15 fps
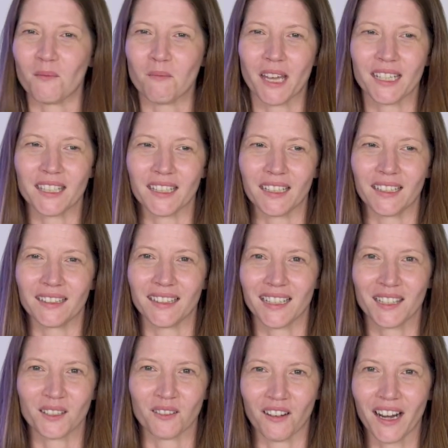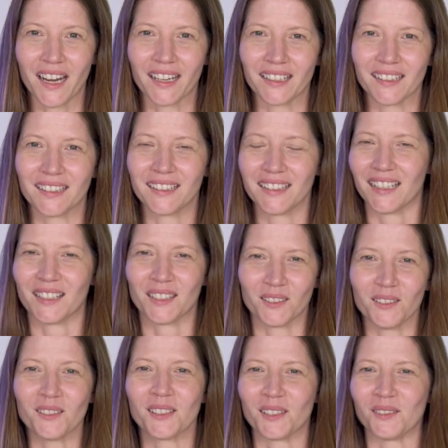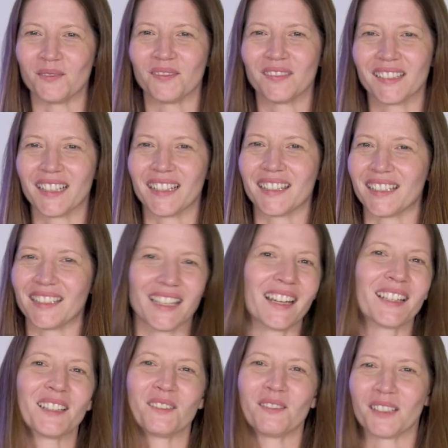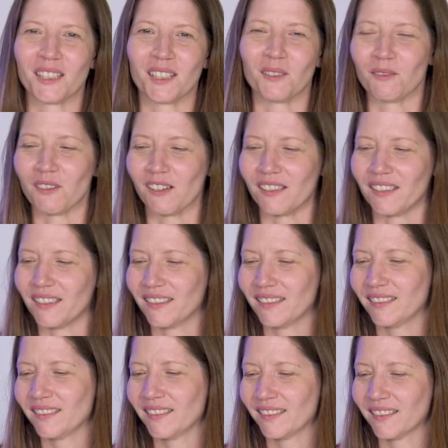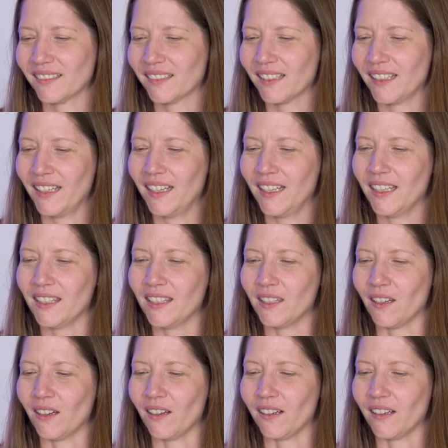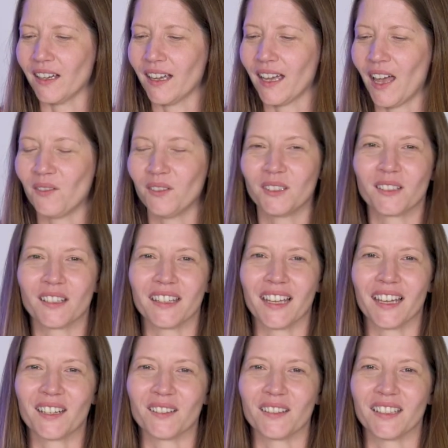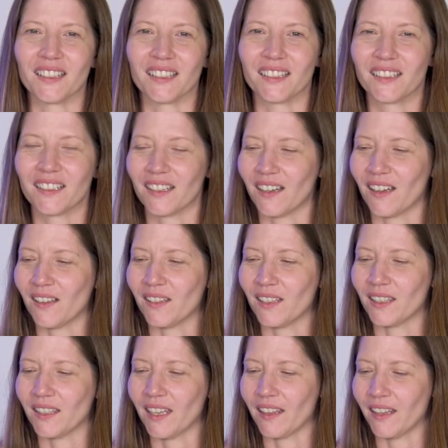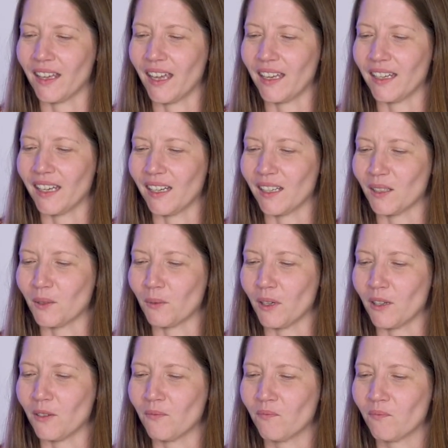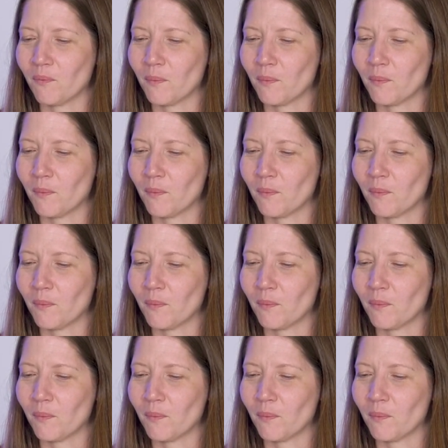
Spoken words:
of matching, that's great, that's awesome, that's exactly what you want. So have a look at that on the handout as well.